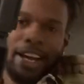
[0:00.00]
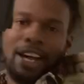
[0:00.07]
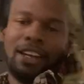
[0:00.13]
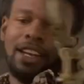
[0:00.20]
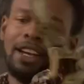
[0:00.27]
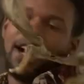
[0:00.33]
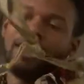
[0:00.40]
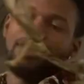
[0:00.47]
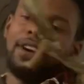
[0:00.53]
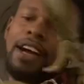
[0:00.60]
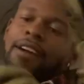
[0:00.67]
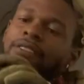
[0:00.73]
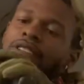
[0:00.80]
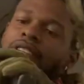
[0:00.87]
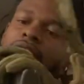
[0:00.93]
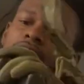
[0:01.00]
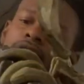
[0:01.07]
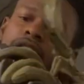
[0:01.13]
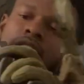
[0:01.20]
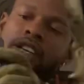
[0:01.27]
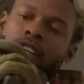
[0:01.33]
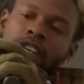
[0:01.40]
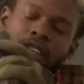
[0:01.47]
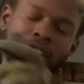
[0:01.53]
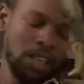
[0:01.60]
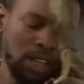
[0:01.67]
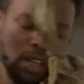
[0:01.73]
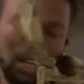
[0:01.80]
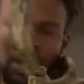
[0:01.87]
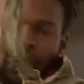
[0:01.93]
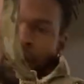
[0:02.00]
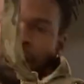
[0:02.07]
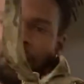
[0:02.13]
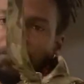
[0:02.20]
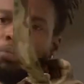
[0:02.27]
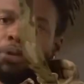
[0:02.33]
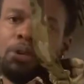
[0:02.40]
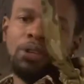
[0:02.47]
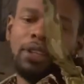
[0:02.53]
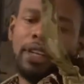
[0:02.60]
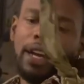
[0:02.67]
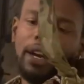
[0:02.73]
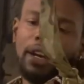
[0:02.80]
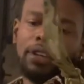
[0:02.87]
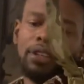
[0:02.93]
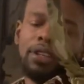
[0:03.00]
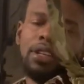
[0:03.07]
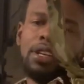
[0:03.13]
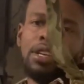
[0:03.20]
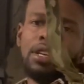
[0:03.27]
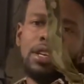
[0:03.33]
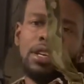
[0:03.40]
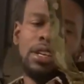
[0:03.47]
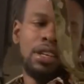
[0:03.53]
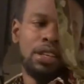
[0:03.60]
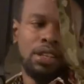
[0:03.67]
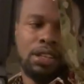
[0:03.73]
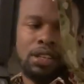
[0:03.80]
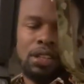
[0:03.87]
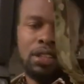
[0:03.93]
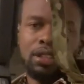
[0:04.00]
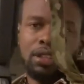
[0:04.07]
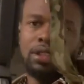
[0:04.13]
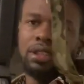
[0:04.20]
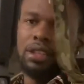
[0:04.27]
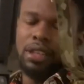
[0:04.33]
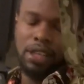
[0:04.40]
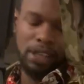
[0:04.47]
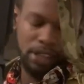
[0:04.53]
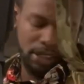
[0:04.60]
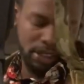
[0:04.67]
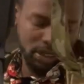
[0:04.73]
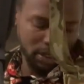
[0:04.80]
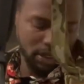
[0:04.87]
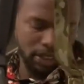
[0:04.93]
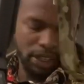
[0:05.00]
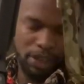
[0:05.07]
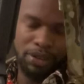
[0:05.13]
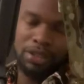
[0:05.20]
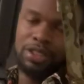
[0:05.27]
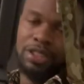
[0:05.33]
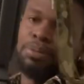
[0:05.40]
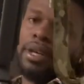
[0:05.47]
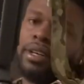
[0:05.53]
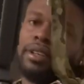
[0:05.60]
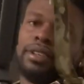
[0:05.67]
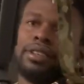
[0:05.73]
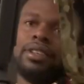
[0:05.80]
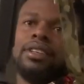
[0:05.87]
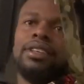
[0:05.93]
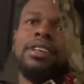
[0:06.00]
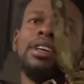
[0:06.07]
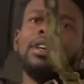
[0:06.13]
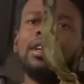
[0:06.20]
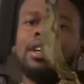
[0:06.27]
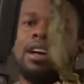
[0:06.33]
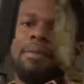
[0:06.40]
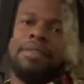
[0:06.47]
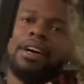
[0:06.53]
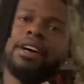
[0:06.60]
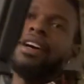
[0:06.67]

out. Like, I don't have to pull it out to, and this is bad. I'm not